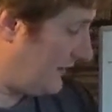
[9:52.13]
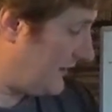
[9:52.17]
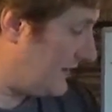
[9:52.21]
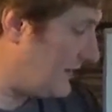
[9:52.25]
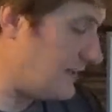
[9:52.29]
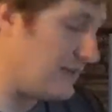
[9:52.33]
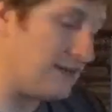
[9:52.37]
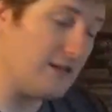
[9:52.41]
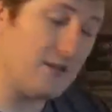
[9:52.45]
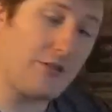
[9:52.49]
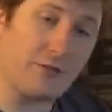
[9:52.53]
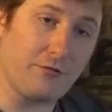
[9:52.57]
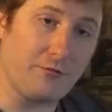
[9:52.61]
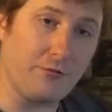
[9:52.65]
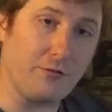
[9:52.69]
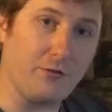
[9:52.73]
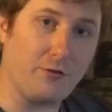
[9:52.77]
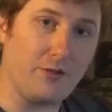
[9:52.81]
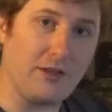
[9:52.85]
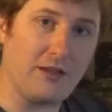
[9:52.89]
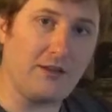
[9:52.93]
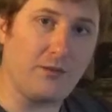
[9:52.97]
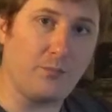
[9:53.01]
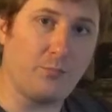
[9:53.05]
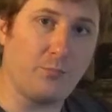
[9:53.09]
eating through
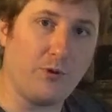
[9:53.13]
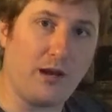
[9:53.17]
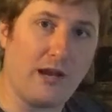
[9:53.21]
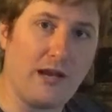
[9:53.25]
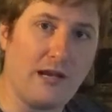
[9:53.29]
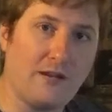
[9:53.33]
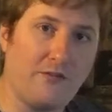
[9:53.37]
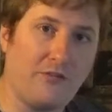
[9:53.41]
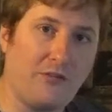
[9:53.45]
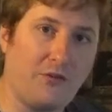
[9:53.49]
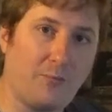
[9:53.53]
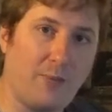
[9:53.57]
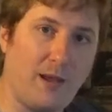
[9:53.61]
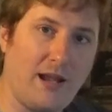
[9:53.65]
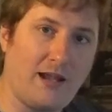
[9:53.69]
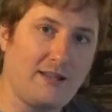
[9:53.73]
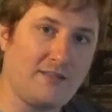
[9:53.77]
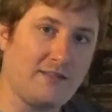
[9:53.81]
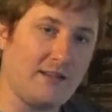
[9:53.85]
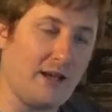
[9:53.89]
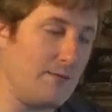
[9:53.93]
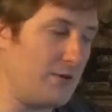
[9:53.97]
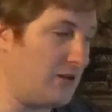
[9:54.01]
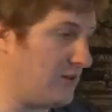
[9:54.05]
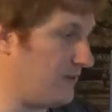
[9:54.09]
this brain of
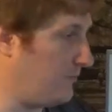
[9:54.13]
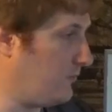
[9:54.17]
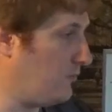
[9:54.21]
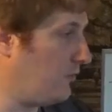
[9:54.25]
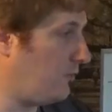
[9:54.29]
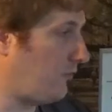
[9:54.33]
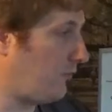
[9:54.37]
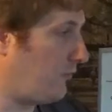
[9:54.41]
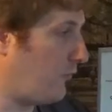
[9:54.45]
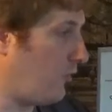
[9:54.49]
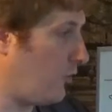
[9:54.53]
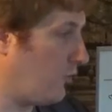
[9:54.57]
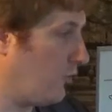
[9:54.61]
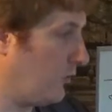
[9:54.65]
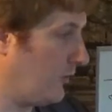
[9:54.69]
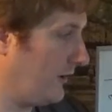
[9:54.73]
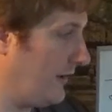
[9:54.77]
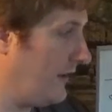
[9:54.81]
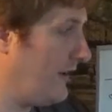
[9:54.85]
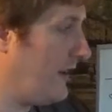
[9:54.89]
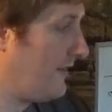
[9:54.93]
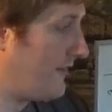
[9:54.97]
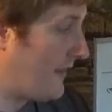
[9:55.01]
space-time as it moves forward.